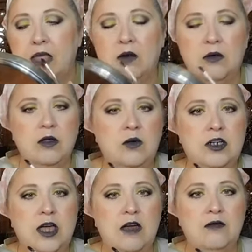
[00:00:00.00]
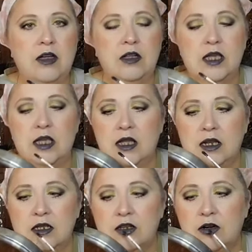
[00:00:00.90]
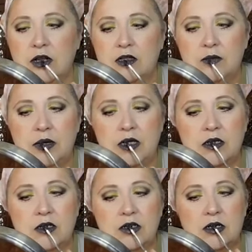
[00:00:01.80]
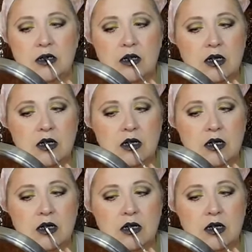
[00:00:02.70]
I really wish Kat Von D didn't turn out to be such a